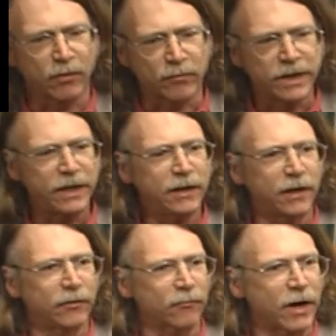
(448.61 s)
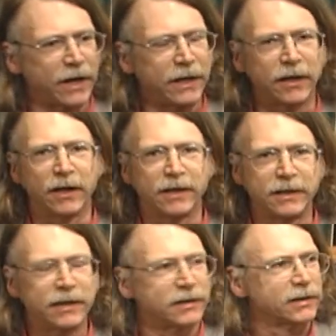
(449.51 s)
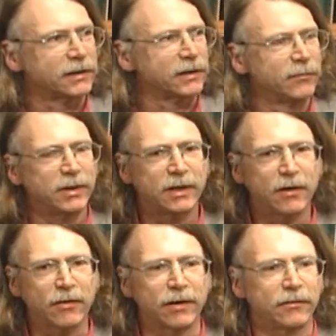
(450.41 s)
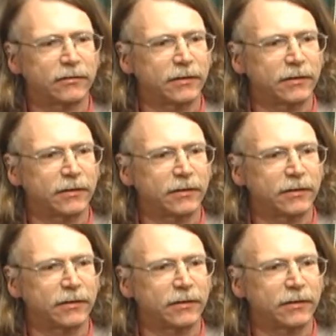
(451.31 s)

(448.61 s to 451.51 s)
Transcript: reading and writing and ideas as immaterial.